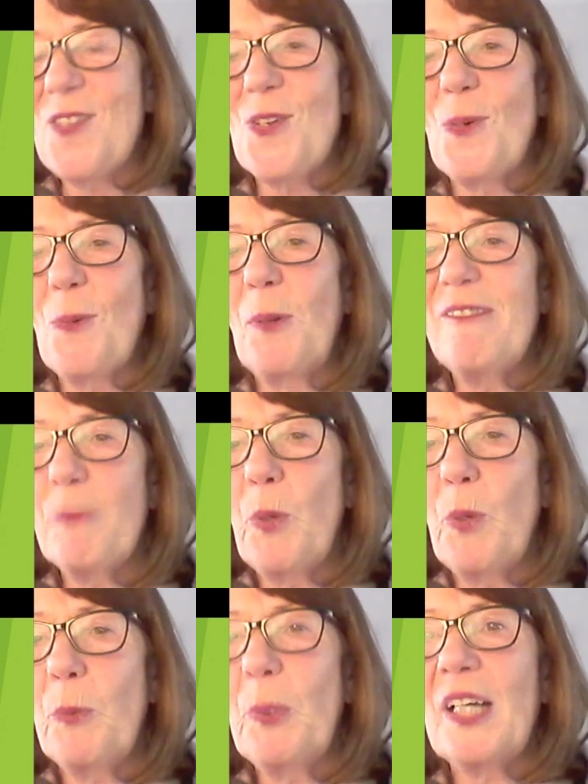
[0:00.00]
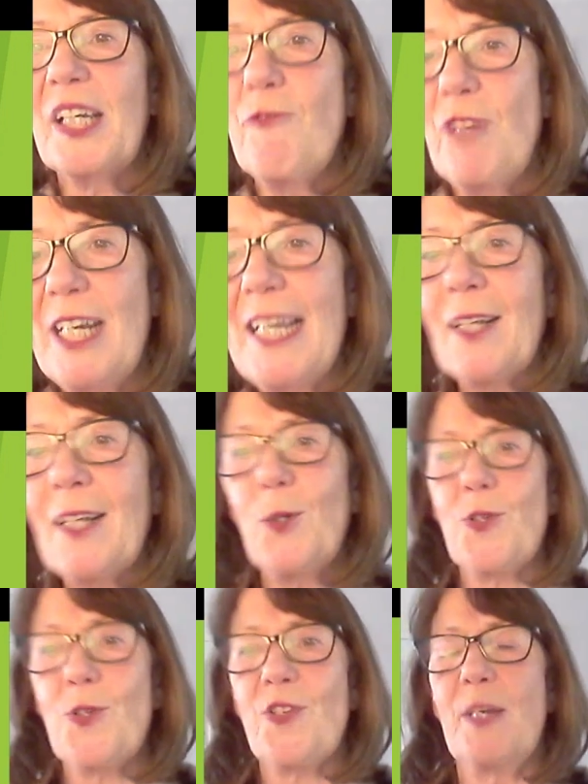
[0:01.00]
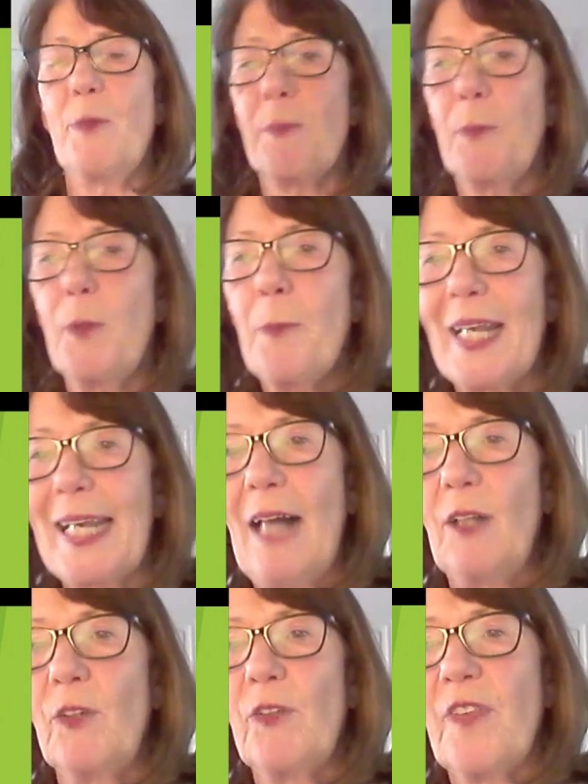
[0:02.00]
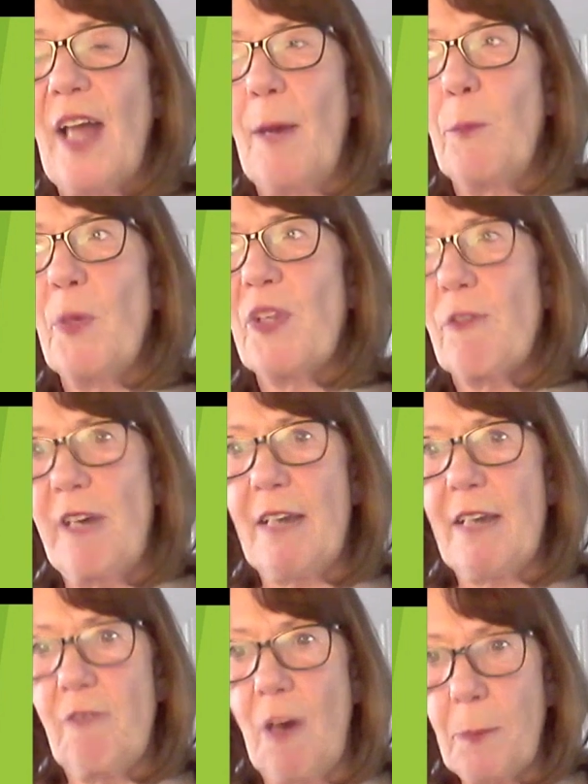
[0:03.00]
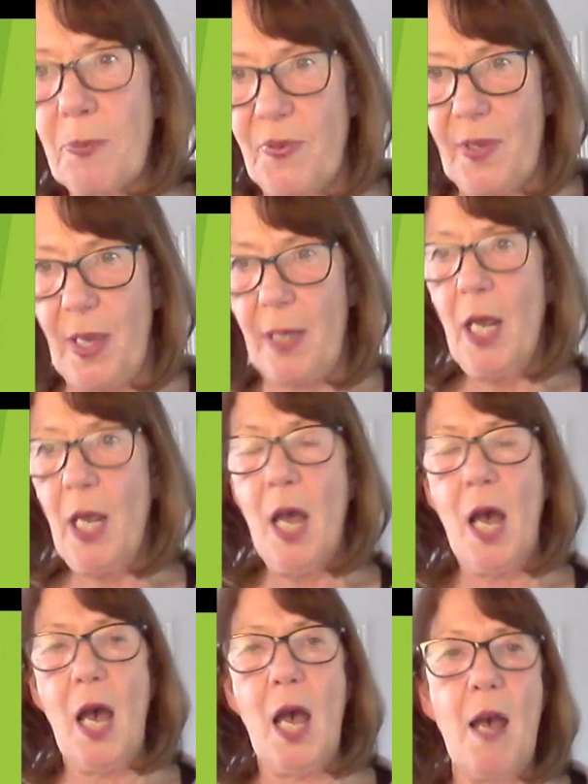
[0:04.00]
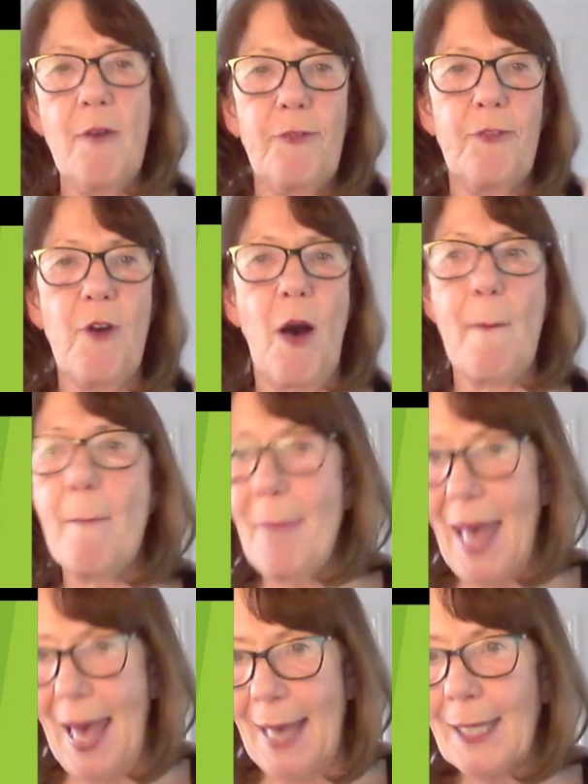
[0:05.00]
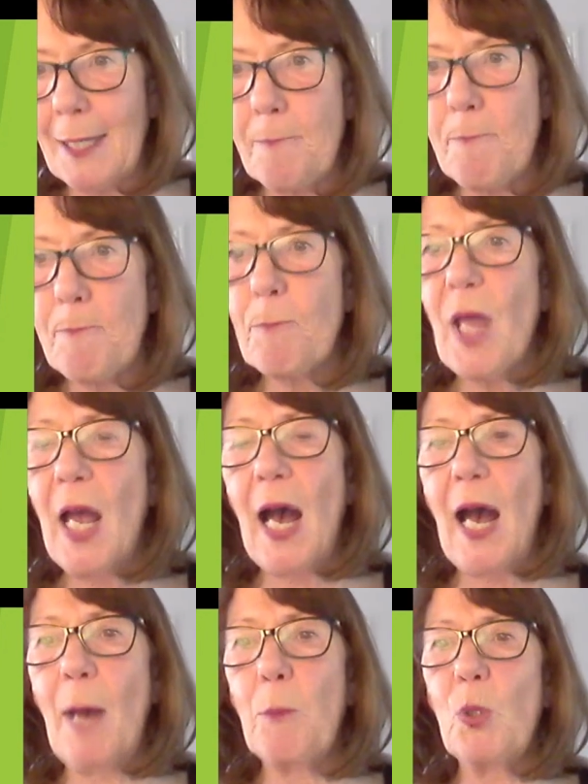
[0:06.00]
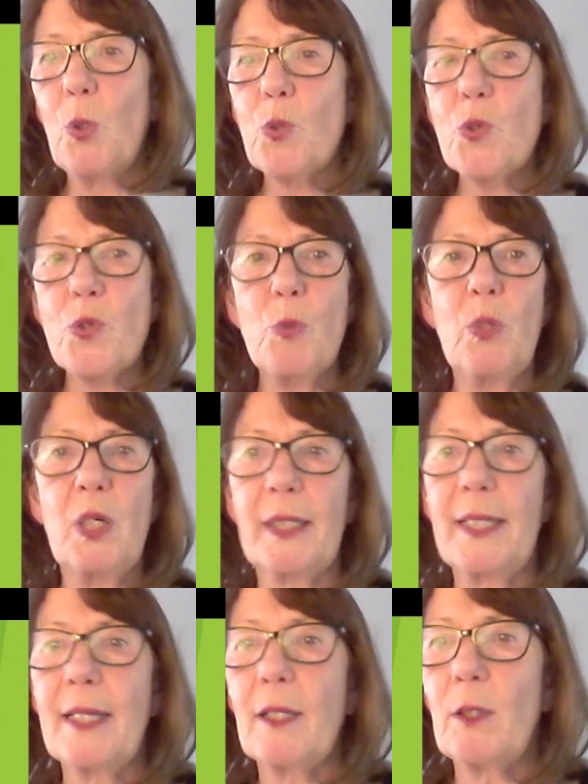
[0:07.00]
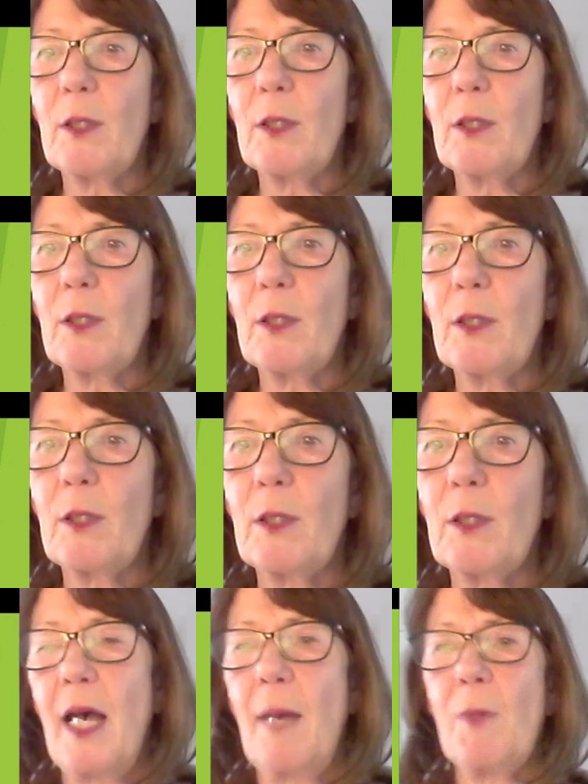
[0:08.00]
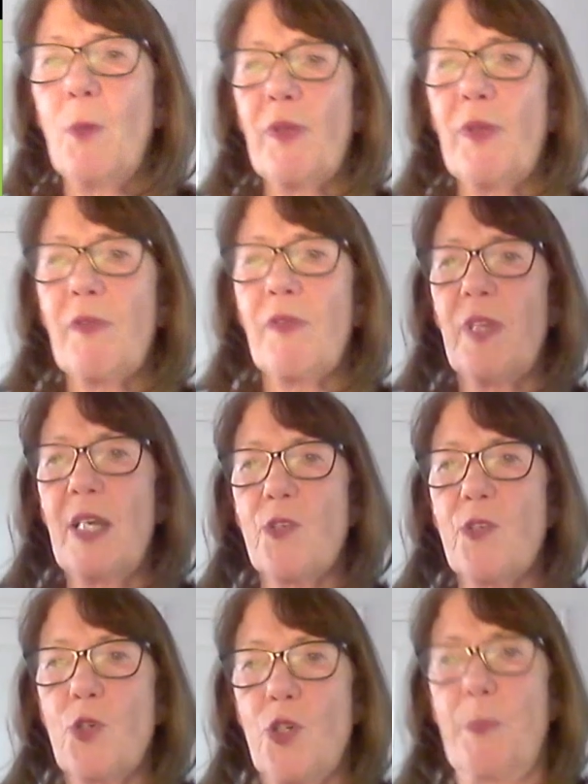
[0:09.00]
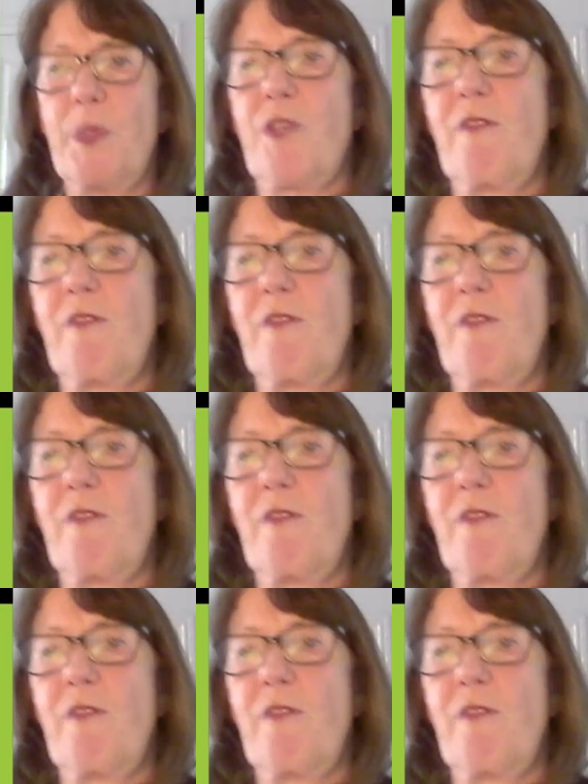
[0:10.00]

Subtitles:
So we're working really closely with Public Health and with Craig Robson from MEC. And we're also working closely with the social